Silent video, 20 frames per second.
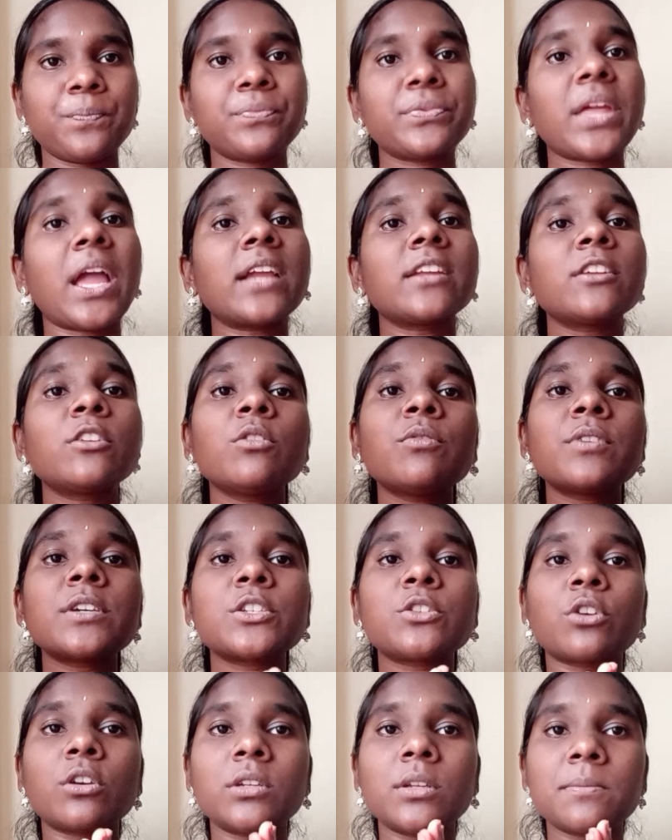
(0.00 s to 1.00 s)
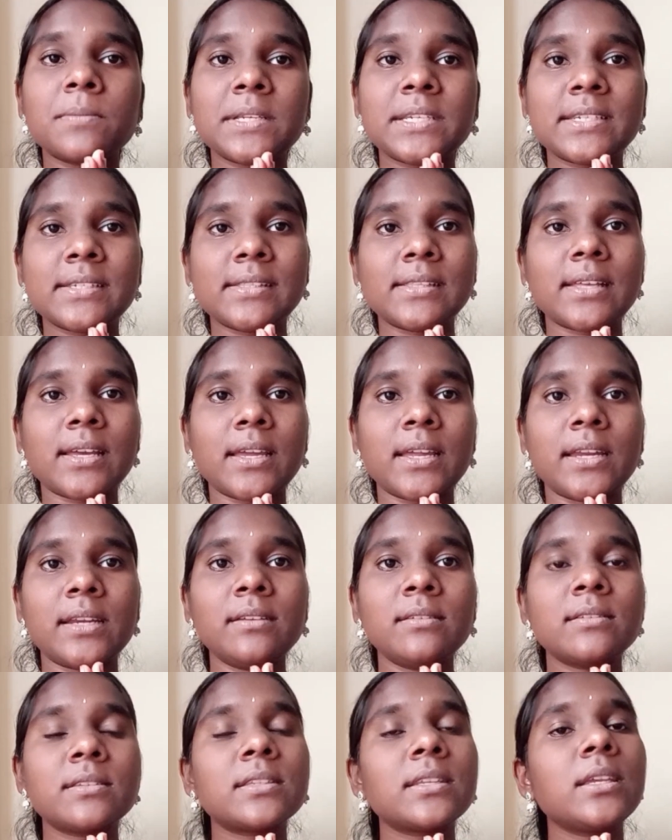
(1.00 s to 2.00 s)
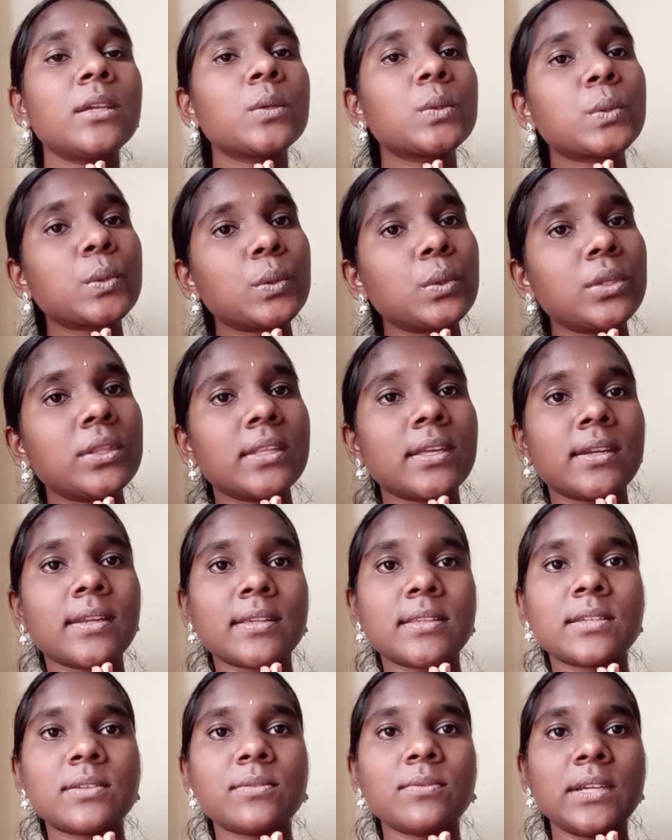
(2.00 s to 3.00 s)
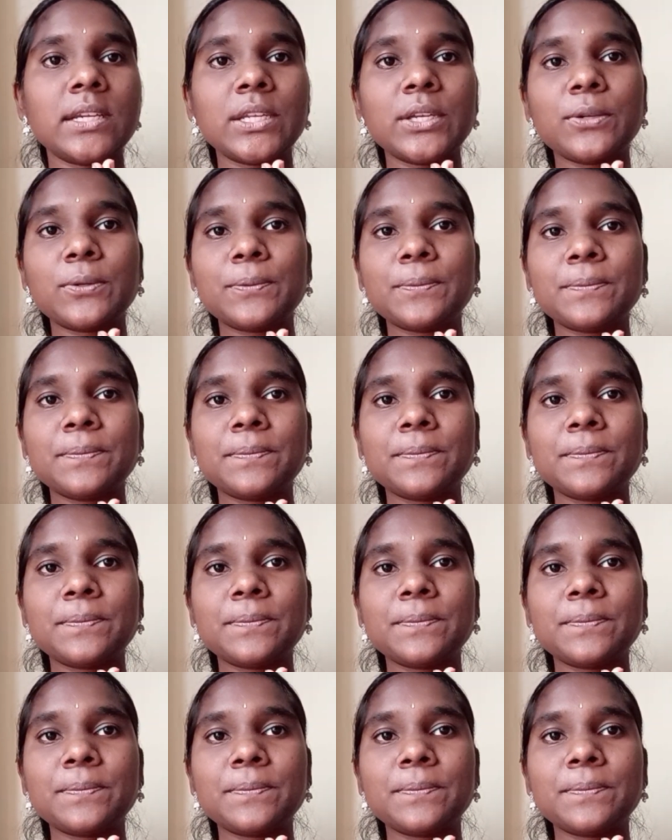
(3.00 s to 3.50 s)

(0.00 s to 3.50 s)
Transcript: Thank you for joining me till the end. See you soon in the next video.